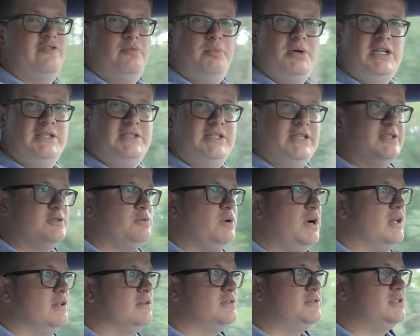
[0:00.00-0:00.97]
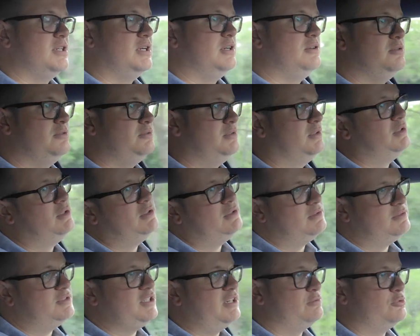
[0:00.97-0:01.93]
of ability as well. So
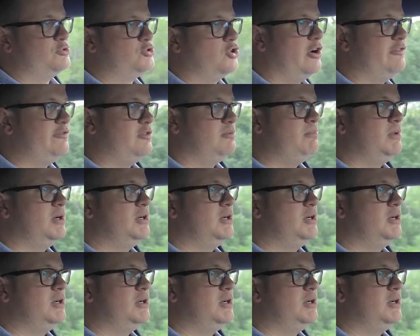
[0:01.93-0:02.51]
several driving